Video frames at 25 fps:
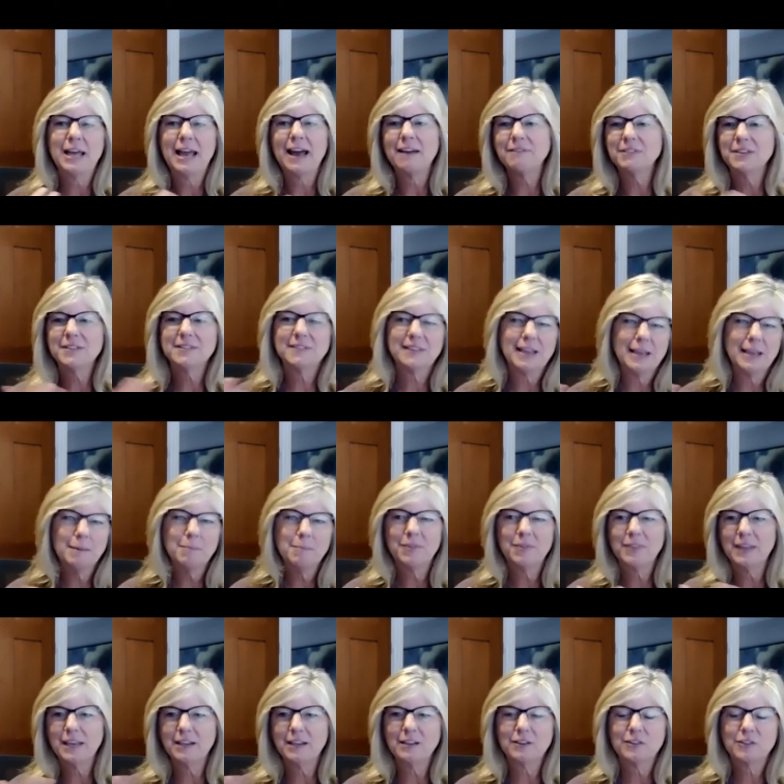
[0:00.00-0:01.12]
have the same
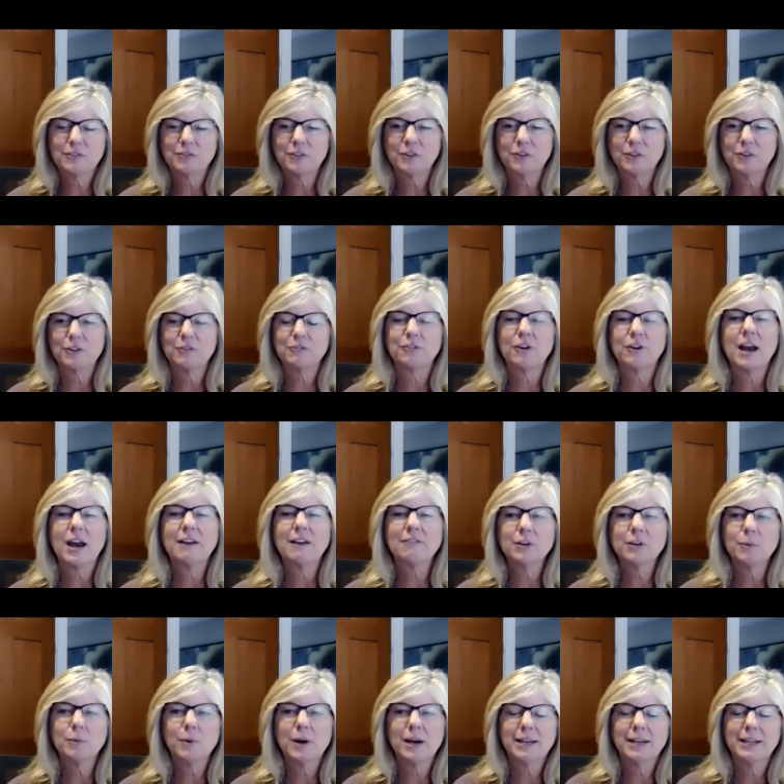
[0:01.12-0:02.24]
things for for
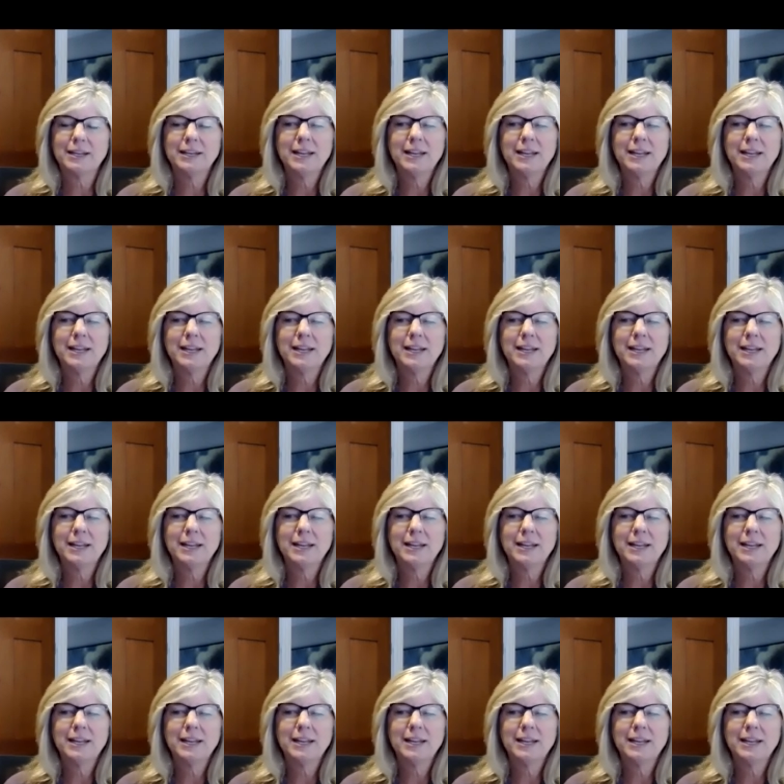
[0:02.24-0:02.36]
everyone.